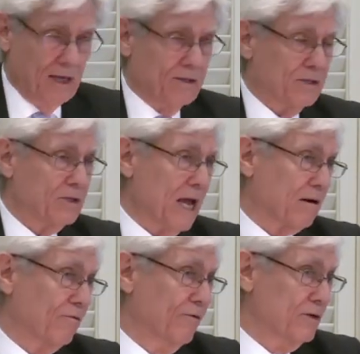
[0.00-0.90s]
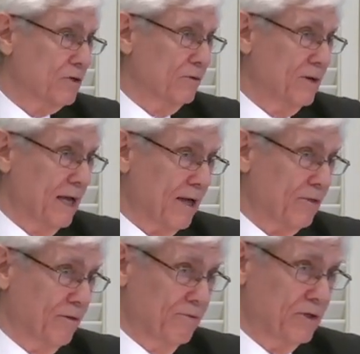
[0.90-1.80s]
the sacrificial
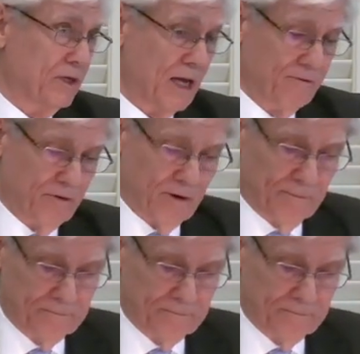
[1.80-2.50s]
death of the Savior.